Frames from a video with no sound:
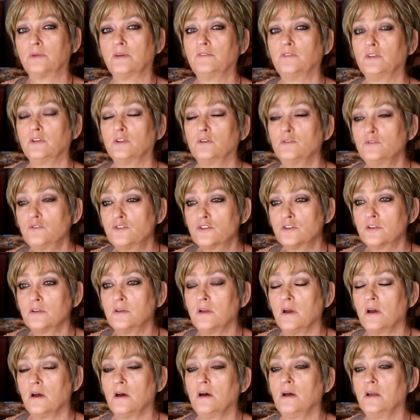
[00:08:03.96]

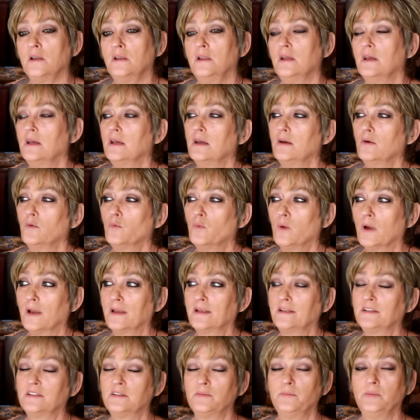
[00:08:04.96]
revolution on
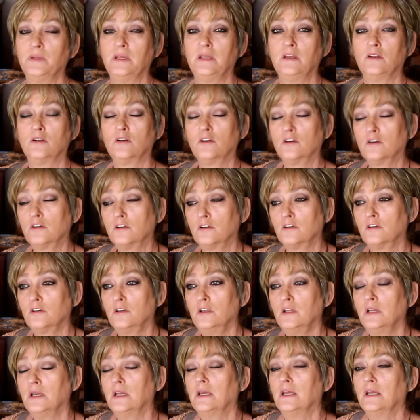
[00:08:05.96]
wanting to be
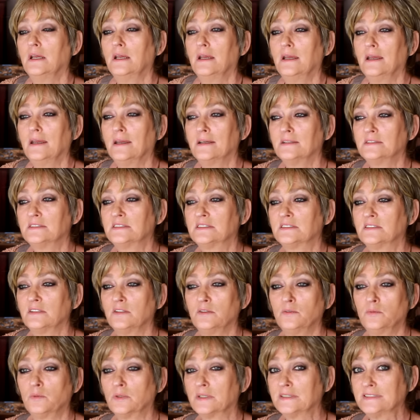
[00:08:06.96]
heard. And
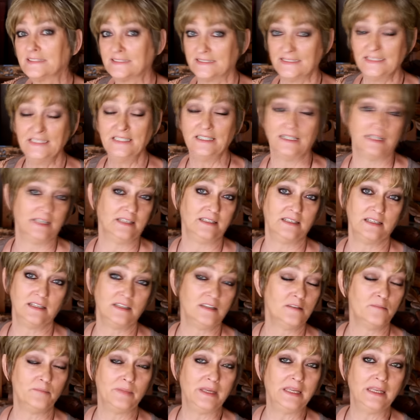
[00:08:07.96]
so we're seeing it
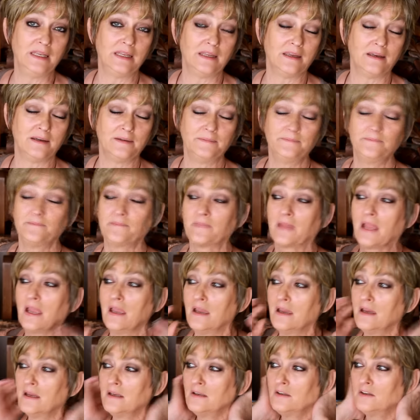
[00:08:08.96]
in the media.
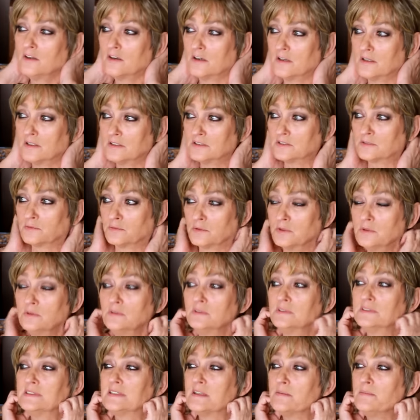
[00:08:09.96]
And Uranus
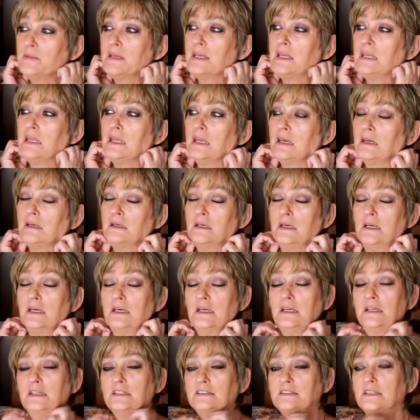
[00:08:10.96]
rules the media.
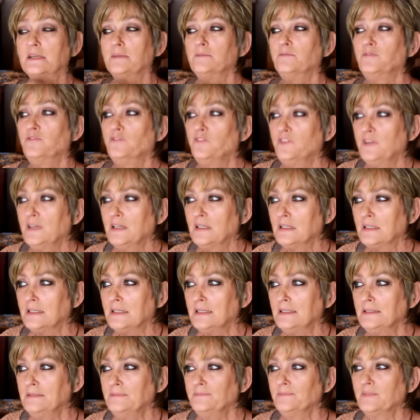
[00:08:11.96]
So I'm
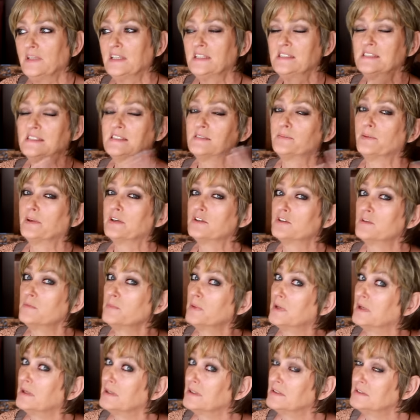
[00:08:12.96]
feeling, and especially
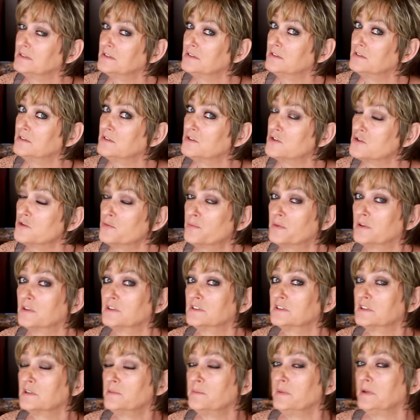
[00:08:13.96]
because Jupiter
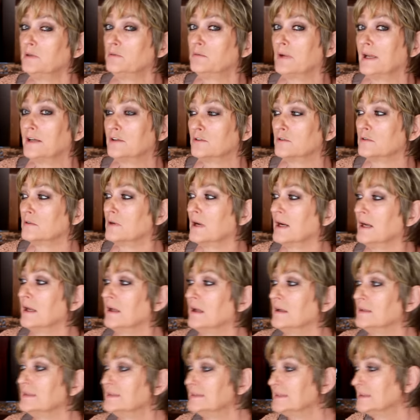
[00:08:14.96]
is going to be
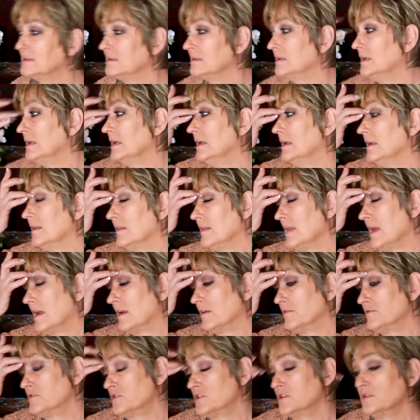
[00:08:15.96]
retrograding until
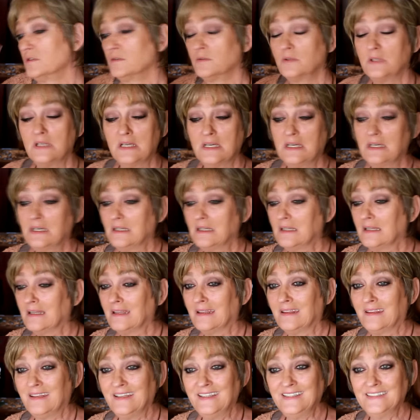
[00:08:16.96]
that of June,
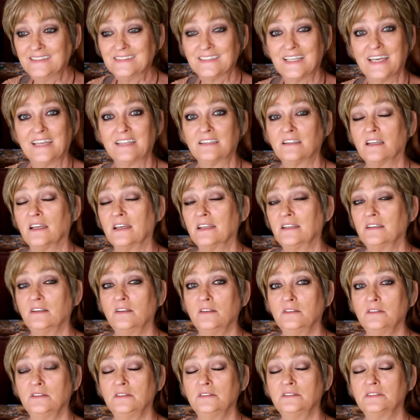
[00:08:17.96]
these headline
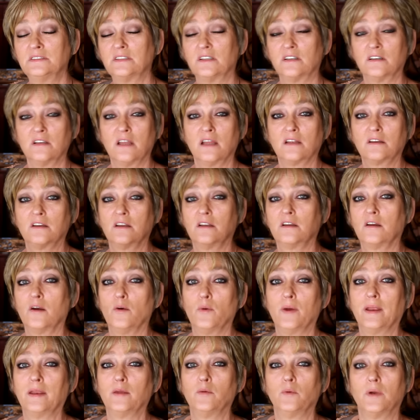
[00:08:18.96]
news are not going to
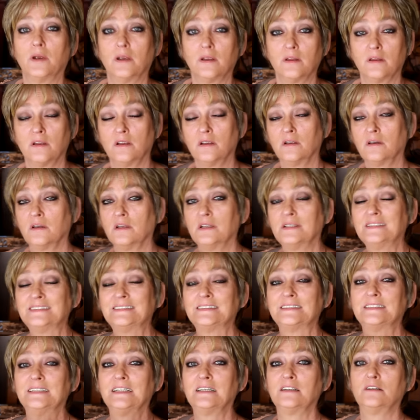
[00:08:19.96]
go anywhere. They're going to
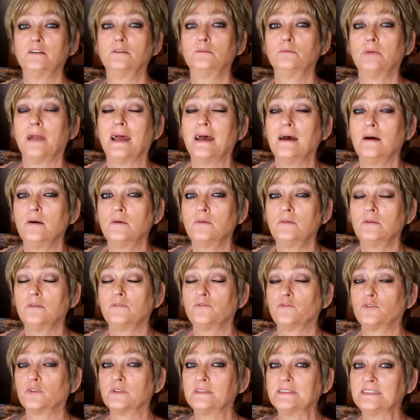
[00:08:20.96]
stick around
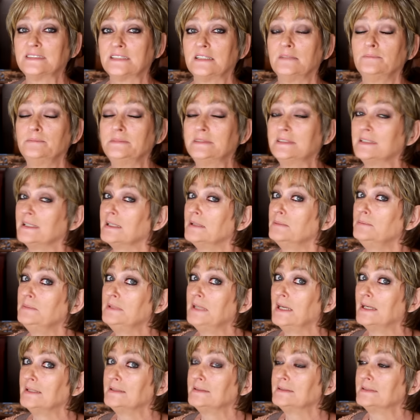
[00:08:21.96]
for some time
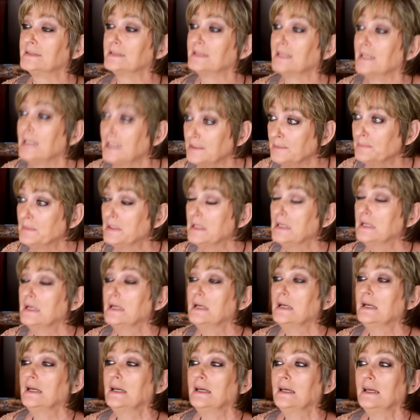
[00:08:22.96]
yet to come.
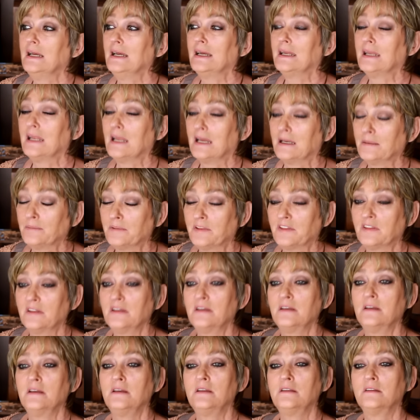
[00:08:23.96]
And I'm
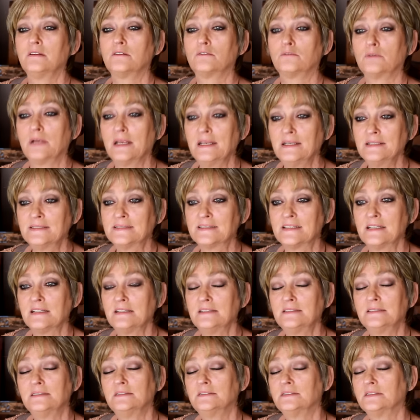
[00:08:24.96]
thinking the greatest
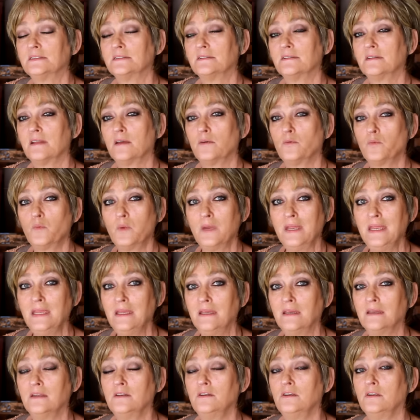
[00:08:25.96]
things that we
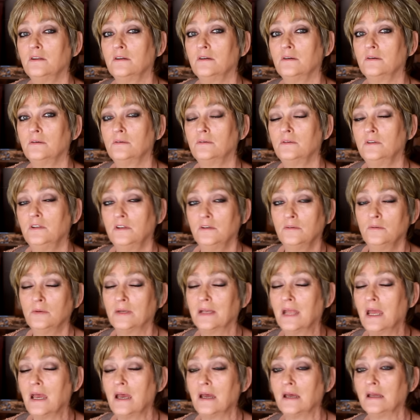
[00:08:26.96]
can do, you
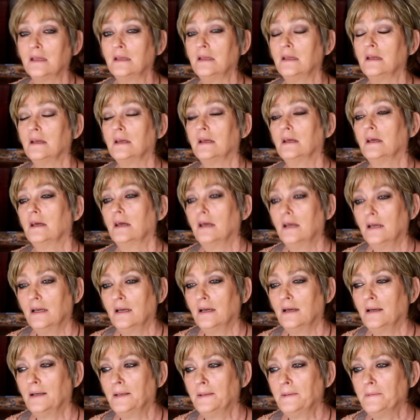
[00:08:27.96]
and I,
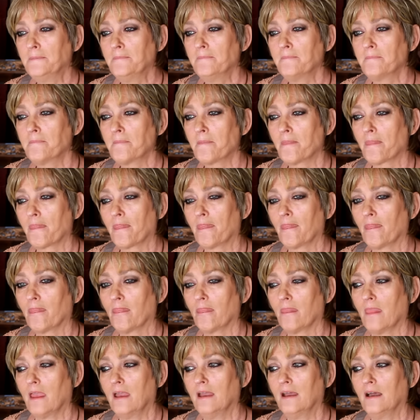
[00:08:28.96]

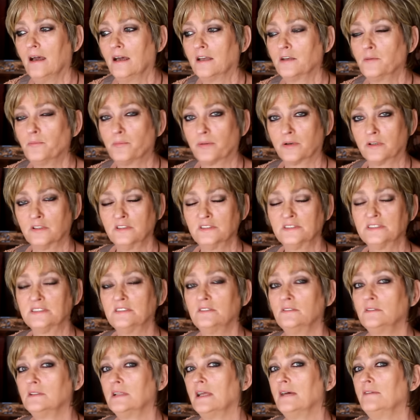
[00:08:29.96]
on a
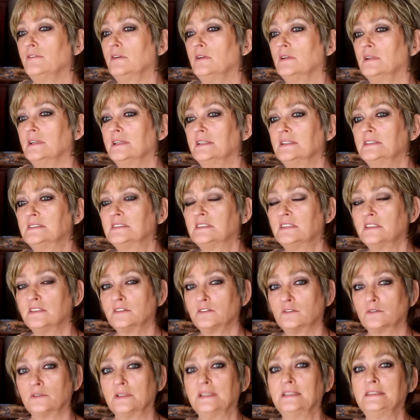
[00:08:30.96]
personal level, is to
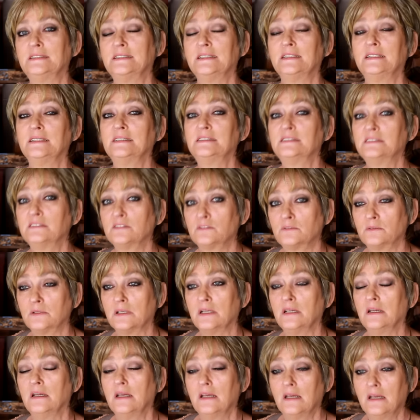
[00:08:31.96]
agree to
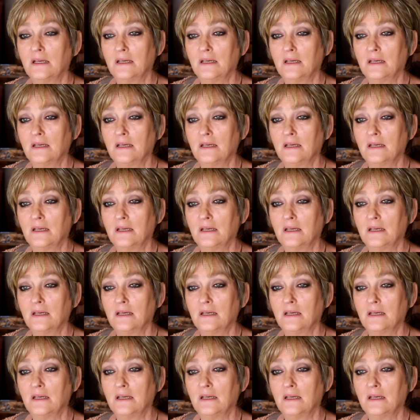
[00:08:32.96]
disagree